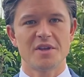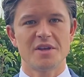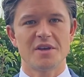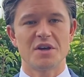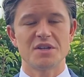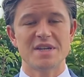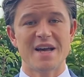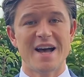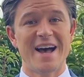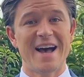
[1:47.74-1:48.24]

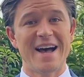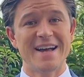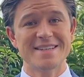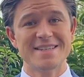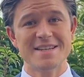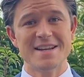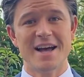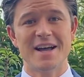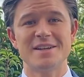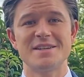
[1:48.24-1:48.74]
because it
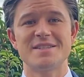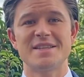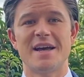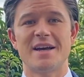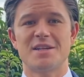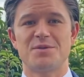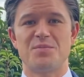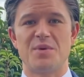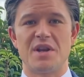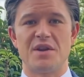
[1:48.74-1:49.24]
has enhanced
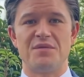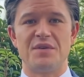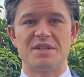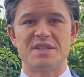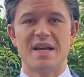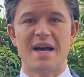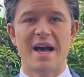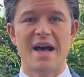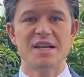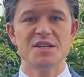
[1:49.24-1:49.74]
tax benefits,
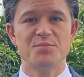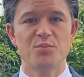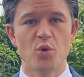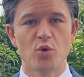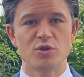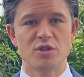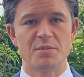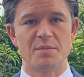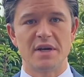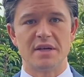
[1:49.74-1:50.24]
it has
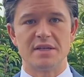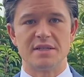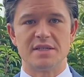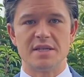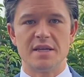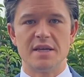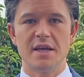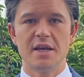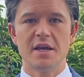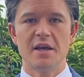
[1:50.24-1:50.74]

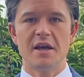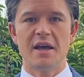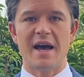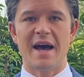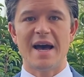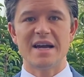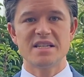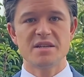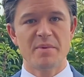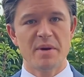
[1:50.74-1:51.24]
portability, it
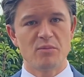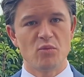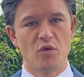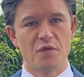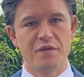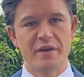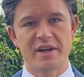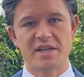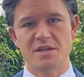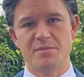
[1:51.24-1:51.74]
has a bit more
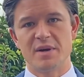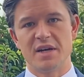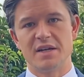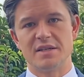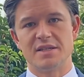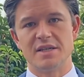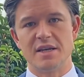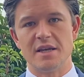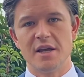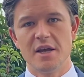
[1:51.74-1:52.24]

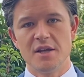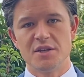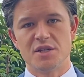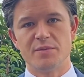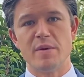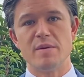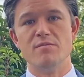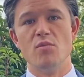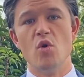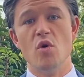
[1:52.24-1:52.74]
flexibility to
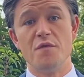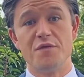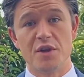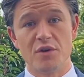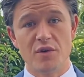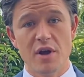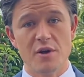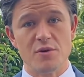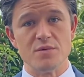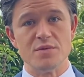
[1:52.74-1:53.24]
be moved
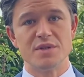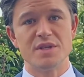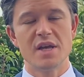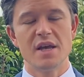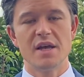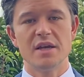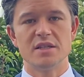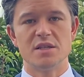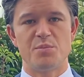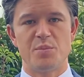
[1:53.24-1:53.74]
around
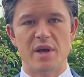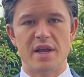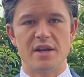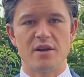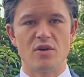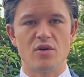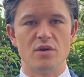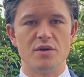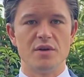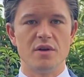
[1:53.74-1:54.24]

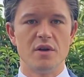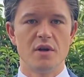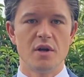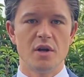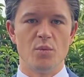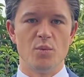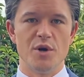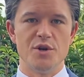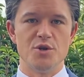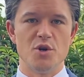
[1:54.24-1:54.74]
depending on
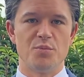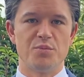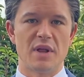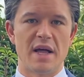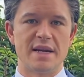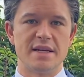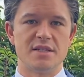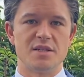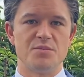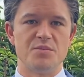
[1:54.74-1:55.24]
where you're
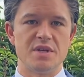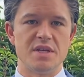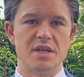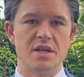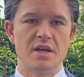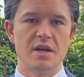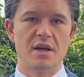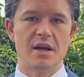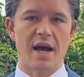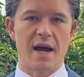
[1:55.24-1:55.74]
planning to be
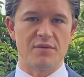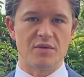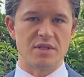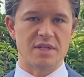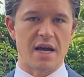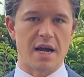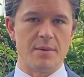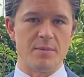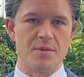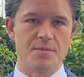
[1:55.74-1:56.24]
at
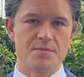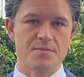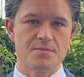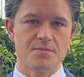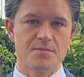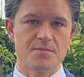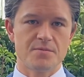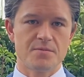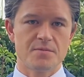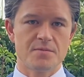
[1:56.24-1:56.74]
retirement.
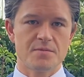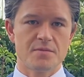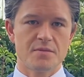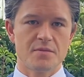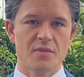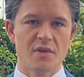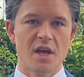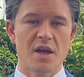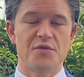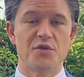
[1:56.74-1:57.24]

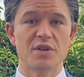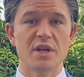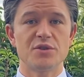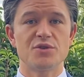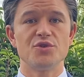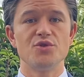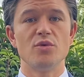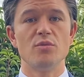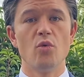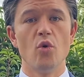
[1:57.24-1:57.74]
If you'd like
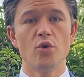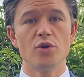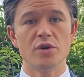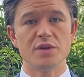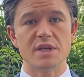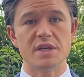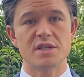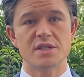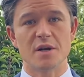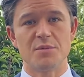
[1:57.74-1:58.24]
to know more on
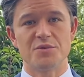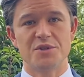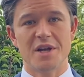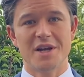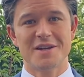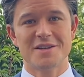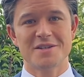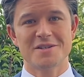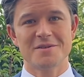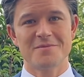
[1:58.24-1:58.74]
these
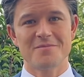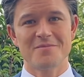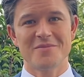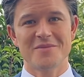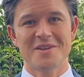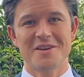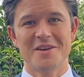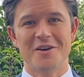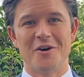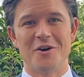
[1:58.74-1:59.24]
subjects,
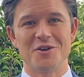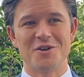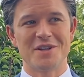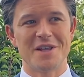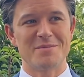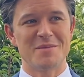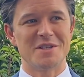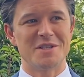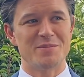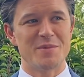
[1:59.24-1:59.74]
or you'd
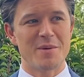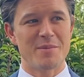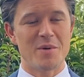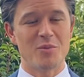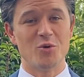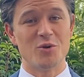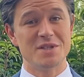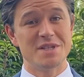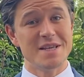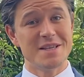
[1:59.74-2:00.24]
like me to be a bit
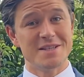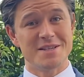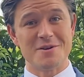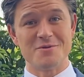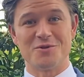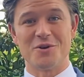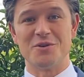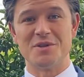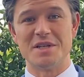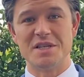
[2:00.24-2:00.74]
more
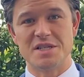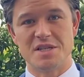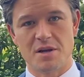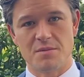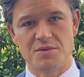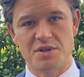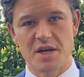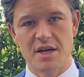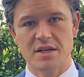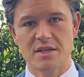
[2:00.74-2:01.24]
detailed on these
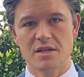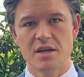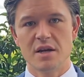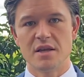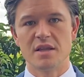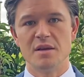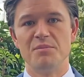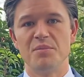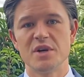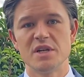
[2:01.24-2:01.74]
subjects,
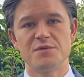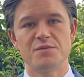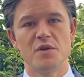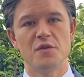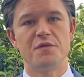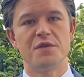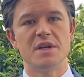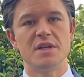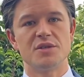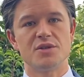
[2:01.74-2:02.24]
then please feel
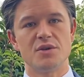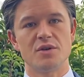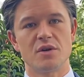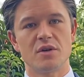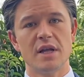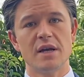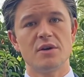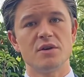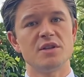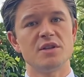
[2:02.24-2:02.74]
free to click